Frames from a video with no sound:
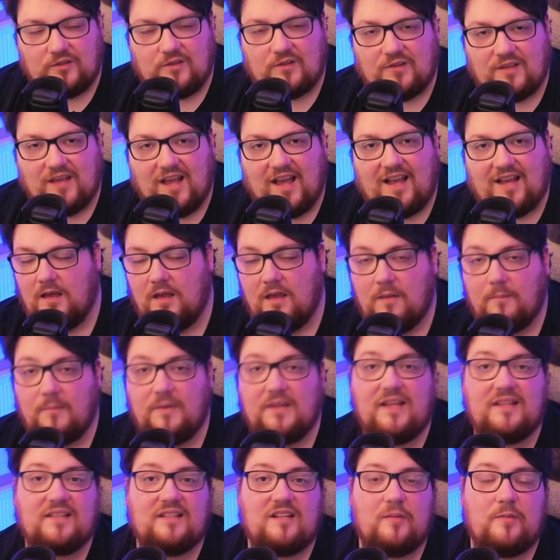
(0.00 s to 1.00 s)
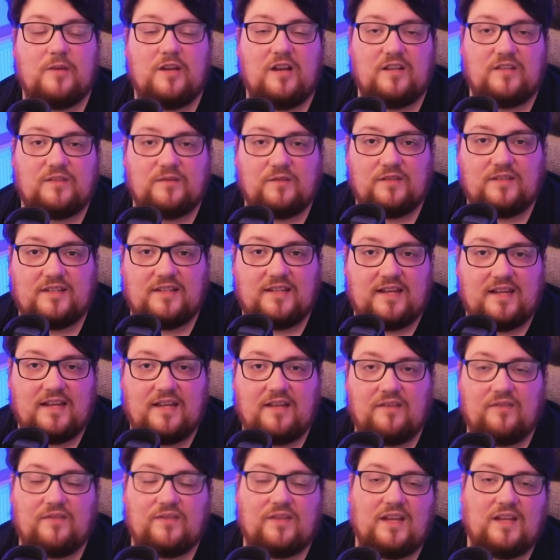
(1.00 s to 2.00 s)
that. But that's going to be us for
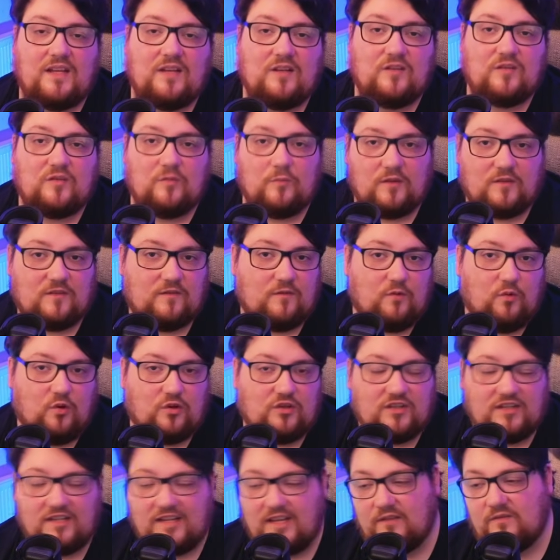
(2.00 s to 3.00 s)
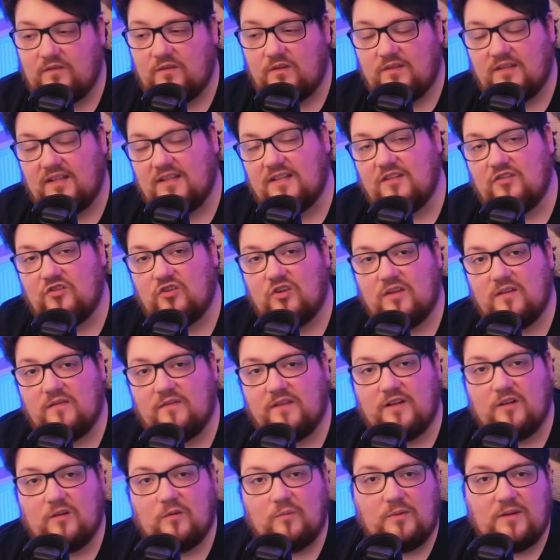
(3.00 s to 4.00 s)
today. Thank you so much for watching. If you did enjoy the
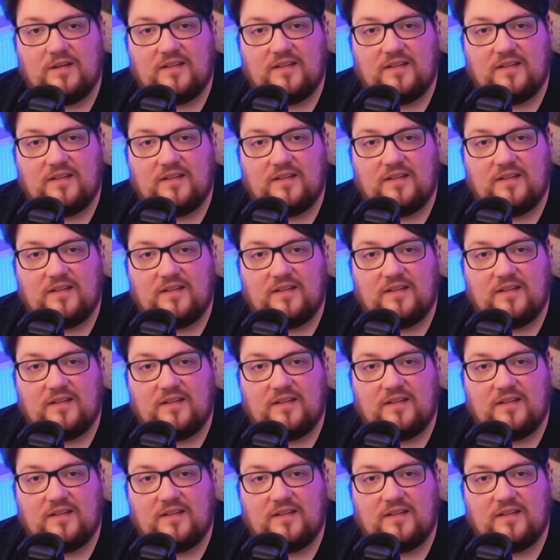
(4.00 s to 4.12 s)
video, please